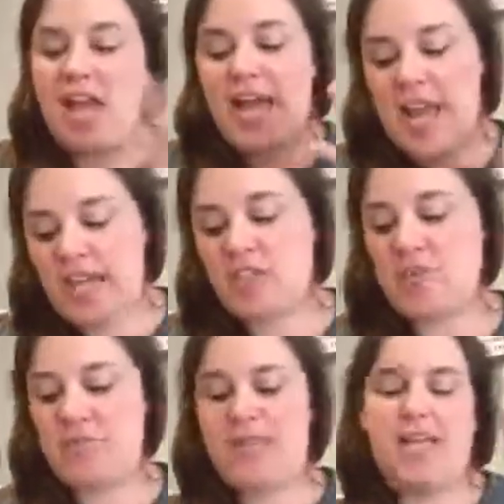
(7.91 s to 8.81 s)
And as
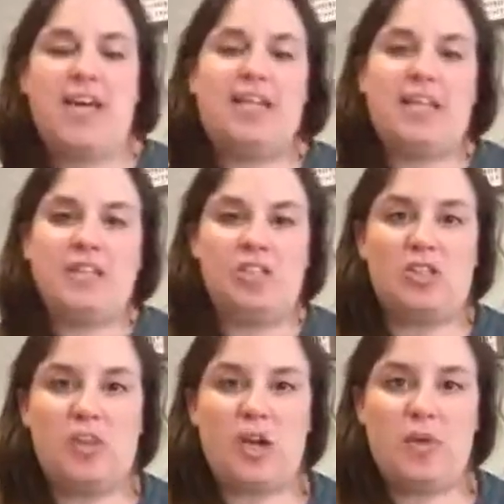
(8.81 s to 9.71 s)
we begin, I'd like to
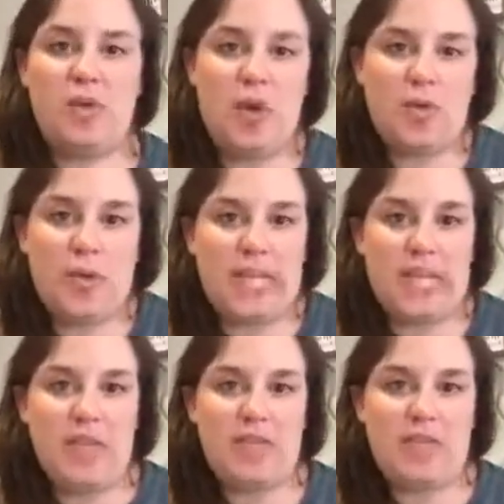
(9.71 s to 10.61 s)
start with a
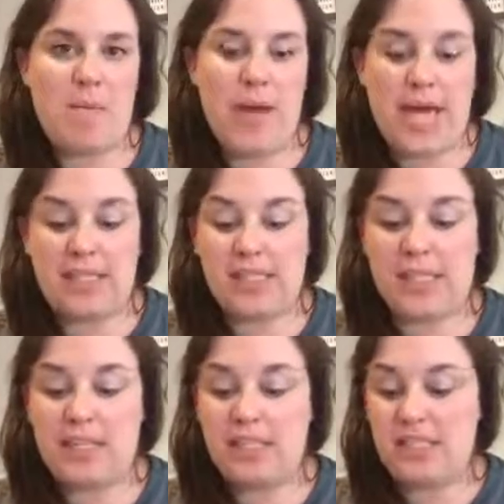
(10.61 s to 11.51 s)
reading from
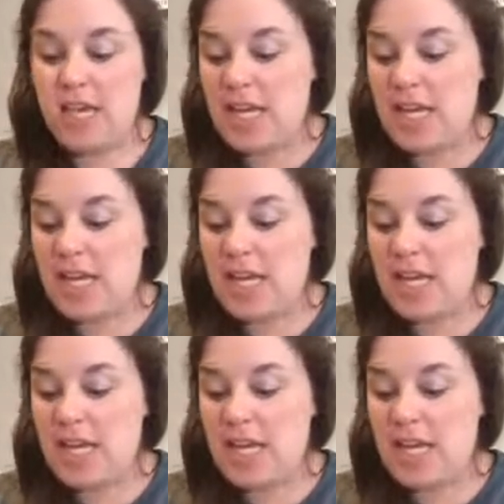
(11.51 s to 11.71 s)
Exodus.